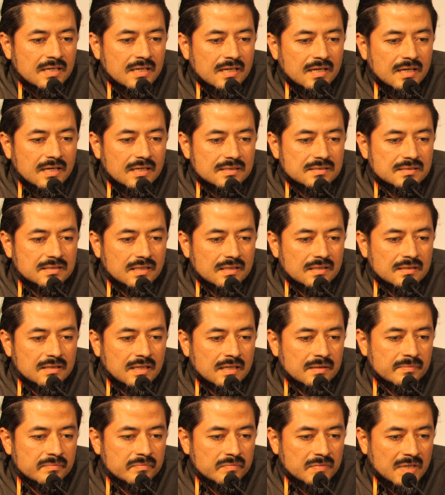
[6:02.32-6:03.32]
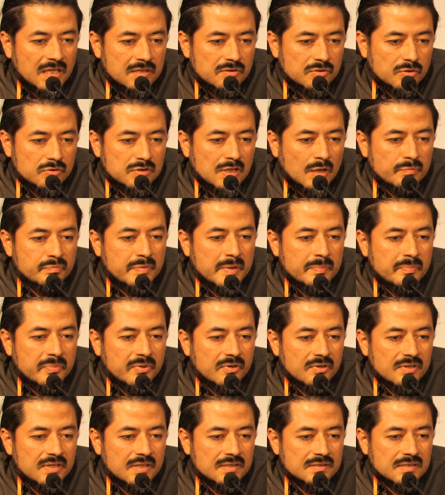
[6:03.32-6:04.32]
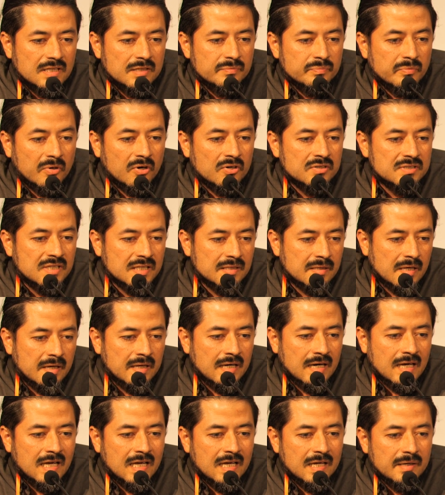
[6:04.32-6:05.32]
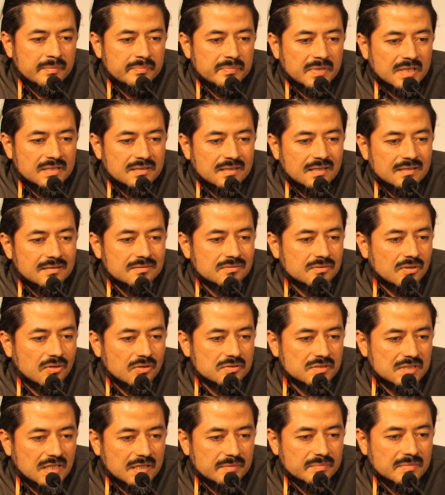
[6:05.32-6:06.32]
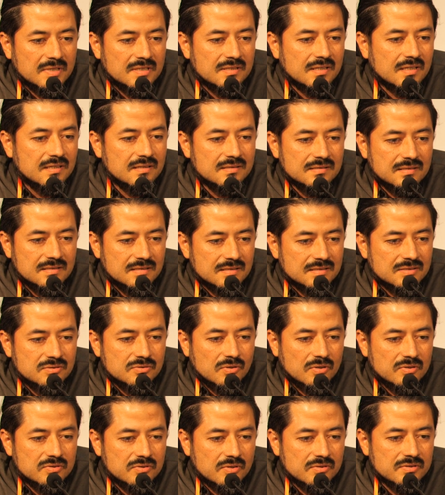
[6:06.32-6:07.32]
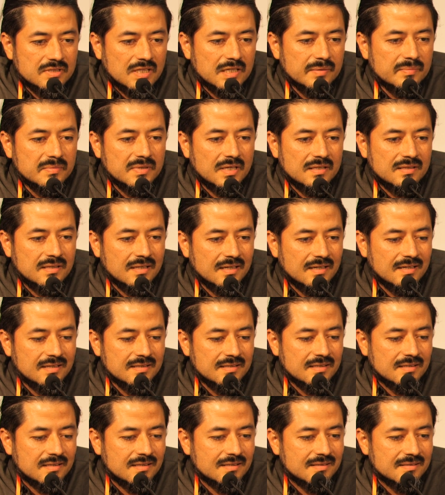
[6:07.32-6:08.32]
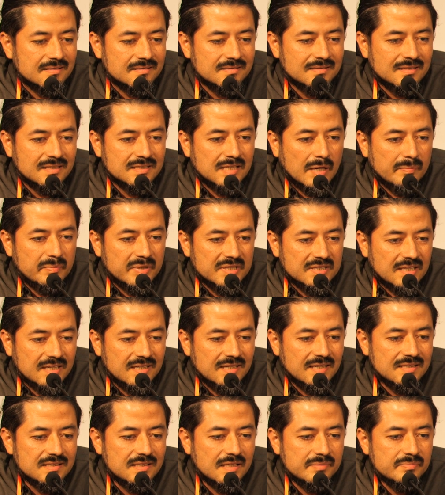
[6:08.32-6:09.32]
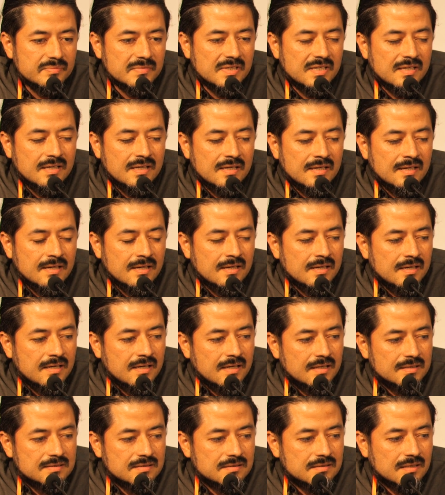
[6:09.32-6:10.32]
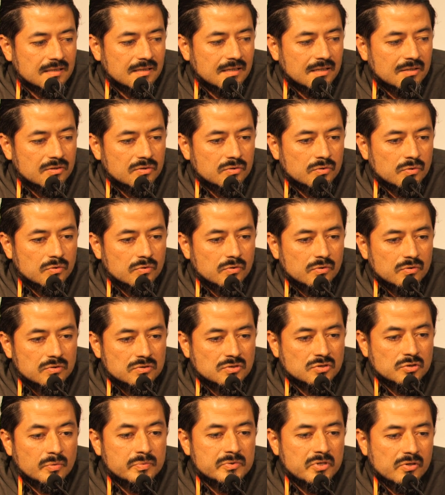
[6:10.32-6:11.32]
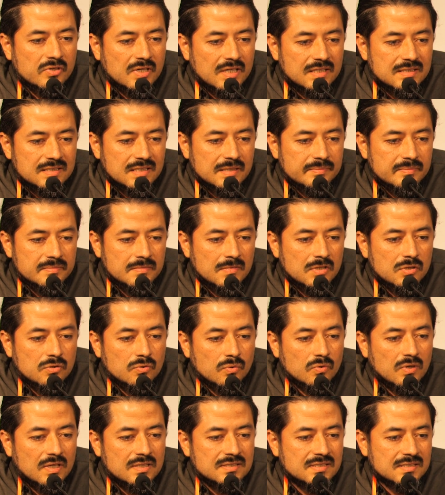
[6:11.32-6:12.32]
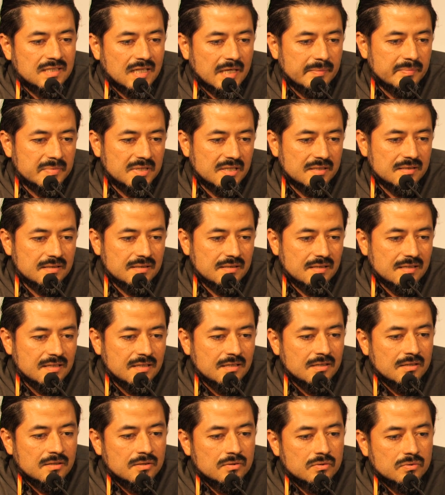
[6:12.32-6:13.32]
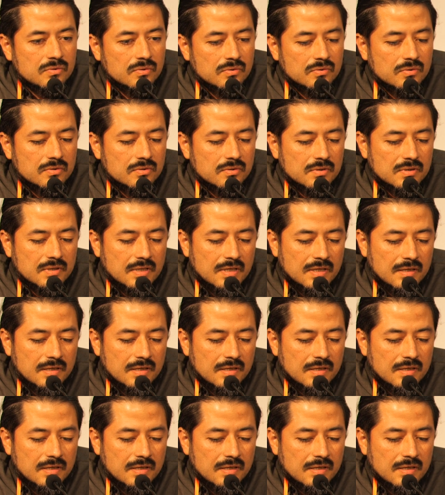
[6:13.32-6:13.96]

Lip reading: they took the people and they burned them alive and they caught them and they tortured them and they decapitated them to subjugate them, to enslave them, to